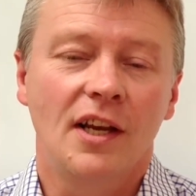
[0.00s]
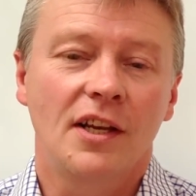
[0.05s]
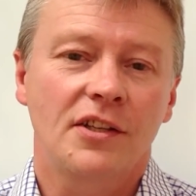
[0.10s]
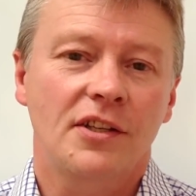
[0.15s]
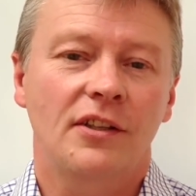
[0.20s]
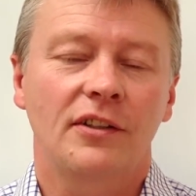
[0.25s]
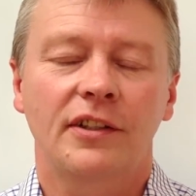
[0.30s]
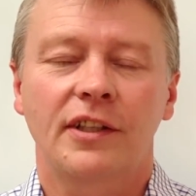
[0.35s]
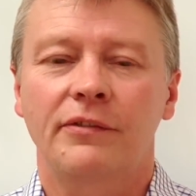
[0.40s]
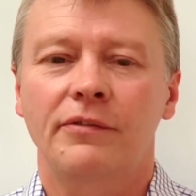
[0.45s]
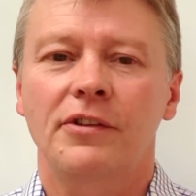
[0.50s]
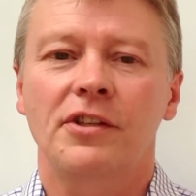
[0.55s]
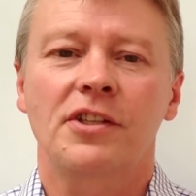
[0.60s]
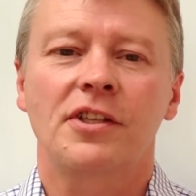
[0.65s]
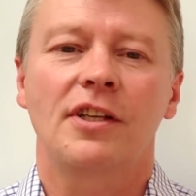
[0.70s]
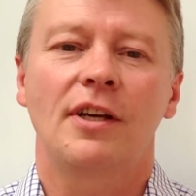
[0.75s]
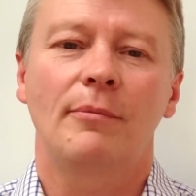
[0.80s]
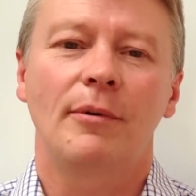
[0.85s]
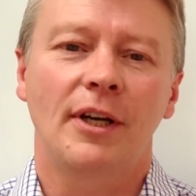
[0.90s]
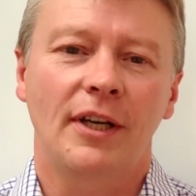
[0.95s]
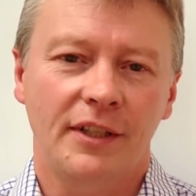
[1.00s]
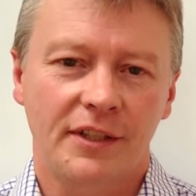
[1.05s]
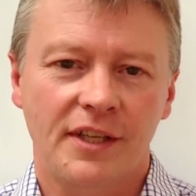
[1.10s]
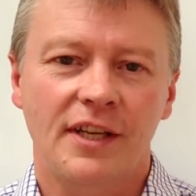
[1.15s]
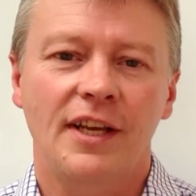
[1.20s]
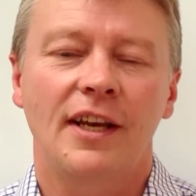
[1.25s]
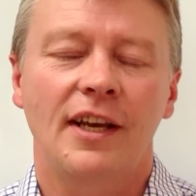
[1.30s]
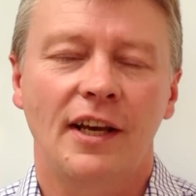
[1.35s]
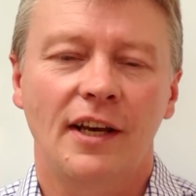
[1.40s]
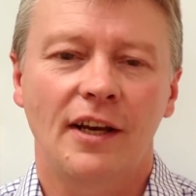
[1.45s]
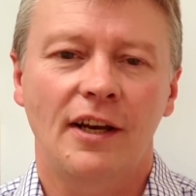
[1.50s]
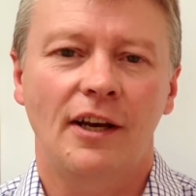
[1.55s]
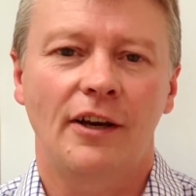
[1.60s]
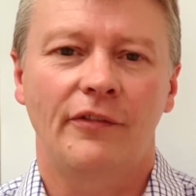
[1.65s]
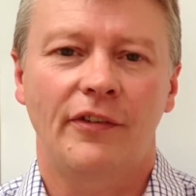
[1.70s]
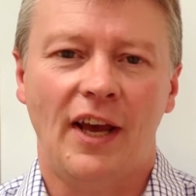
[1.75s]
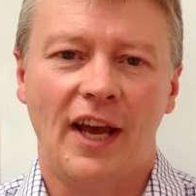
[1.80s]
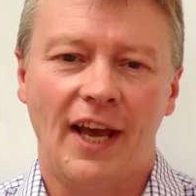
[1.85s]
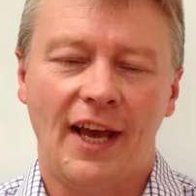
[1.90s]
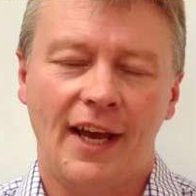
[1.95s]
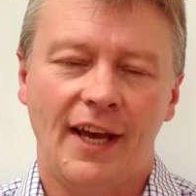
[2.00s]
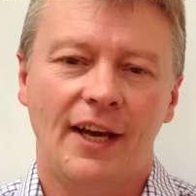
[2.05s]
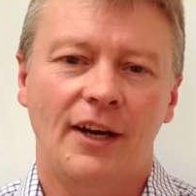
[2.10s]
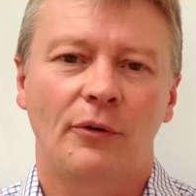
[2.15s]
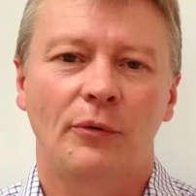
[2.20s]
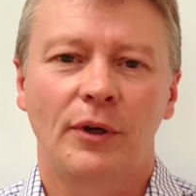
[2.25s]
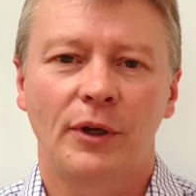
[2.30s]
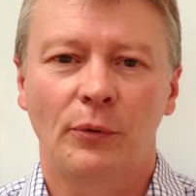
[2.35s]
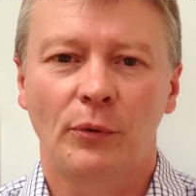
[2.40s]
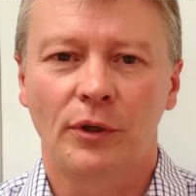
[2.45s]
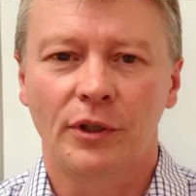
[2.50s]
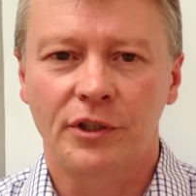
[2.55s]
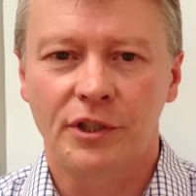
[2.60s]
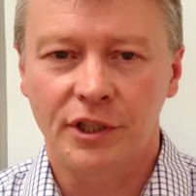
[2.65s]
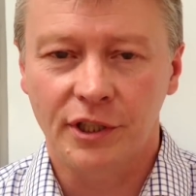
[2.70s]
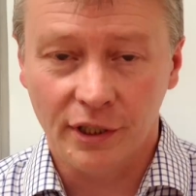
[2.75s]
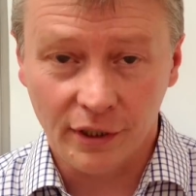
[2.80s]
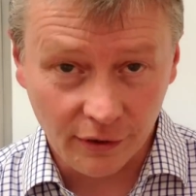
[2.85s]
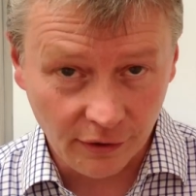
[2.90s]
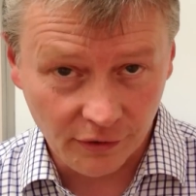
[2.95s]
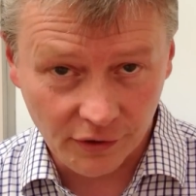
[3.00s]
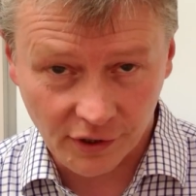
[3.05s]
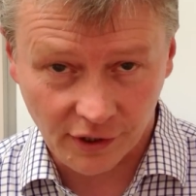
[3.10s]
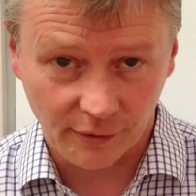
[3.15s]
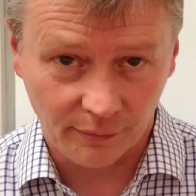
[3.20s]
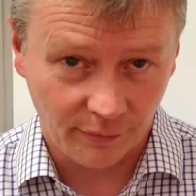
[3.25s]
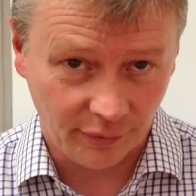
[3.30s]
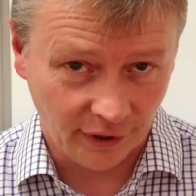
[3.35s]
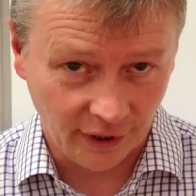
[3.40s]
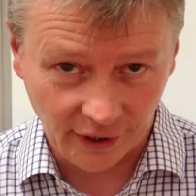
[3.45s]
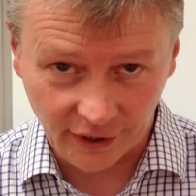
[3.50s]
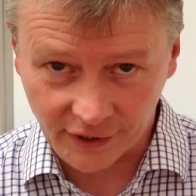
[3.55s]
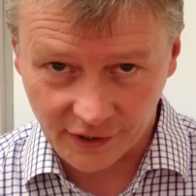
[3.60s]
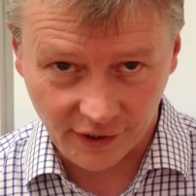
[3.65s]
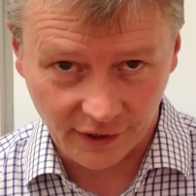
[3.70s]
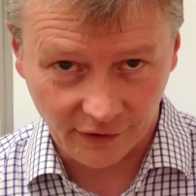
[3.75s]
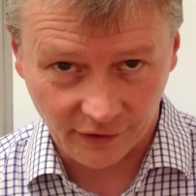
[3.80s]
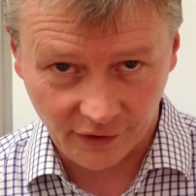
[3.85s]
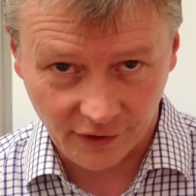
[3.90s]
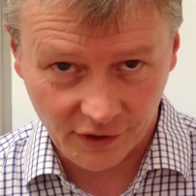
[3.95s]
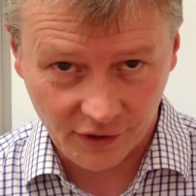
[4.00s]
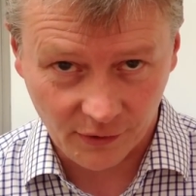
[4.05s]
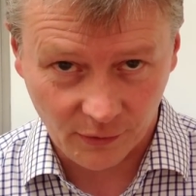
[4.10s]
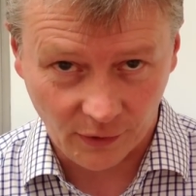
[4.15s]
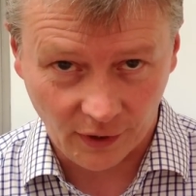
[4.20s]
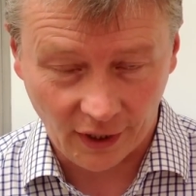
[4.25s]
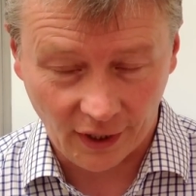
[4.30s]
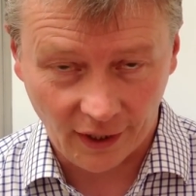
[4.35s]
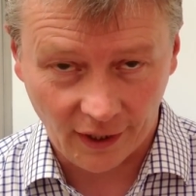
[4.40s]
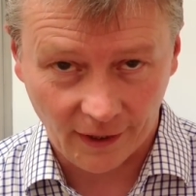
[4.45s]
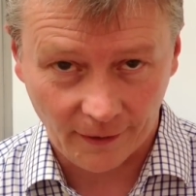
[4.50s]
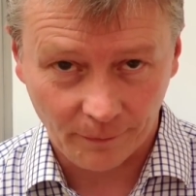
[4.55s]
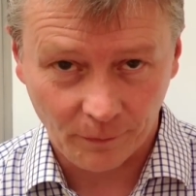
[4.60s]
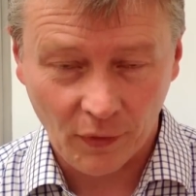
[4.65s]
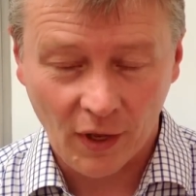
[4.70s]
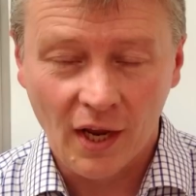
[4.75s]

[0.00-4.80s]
so I'll give you some idea of how we would use completing the square.